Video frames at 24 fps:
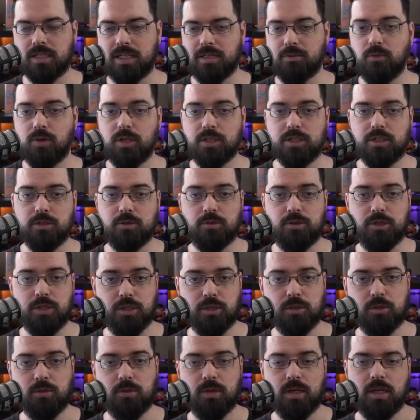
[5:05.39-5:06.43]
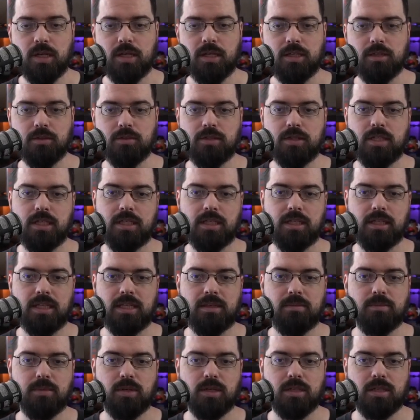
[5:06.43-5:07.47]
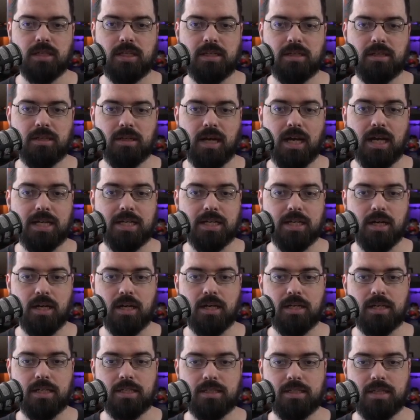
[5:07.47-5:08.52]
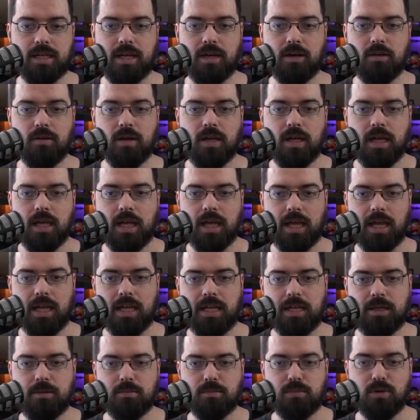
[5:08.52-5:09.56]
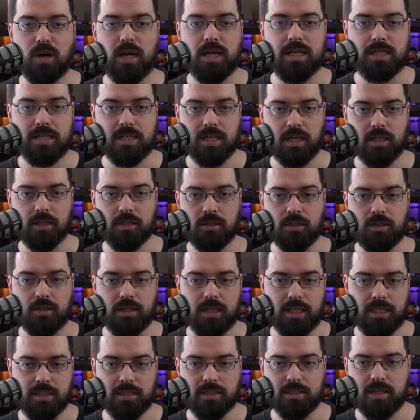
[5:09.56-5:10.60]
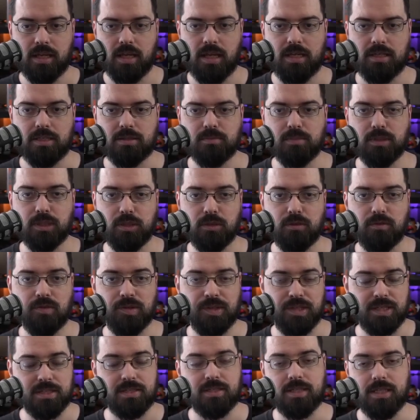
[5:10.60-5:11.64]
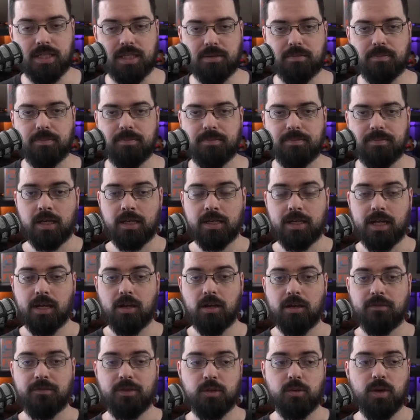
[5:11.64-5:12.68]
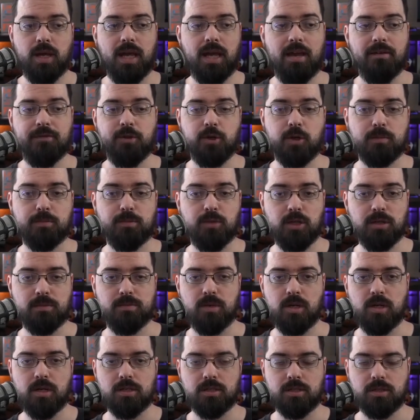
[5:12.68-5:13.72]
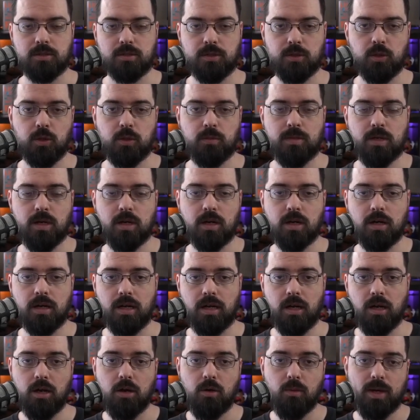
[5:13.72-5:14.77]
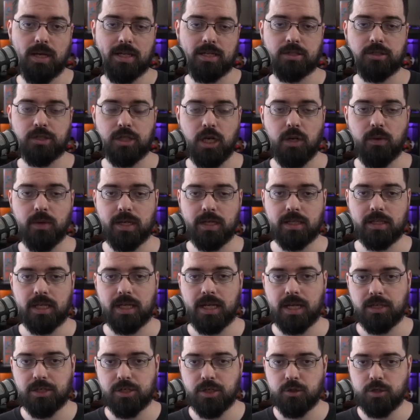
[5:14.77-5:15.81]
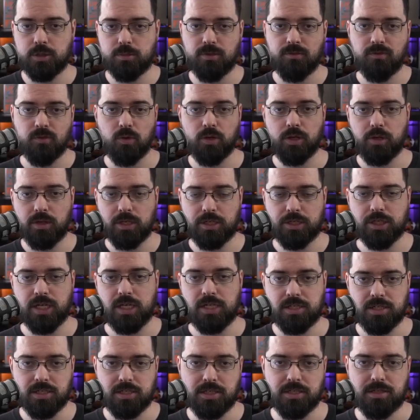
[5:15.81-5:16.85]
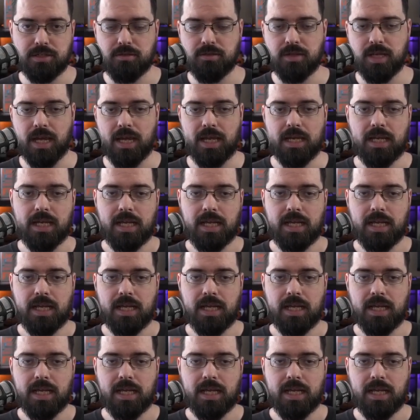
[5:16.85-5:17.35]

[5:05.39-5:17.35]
And once you do, you'll see that the icon is now a bright color, in this case, blue for this theme. Now, if you have your bookmarks toolbar always showing, like I showed you before, you could change it to do that.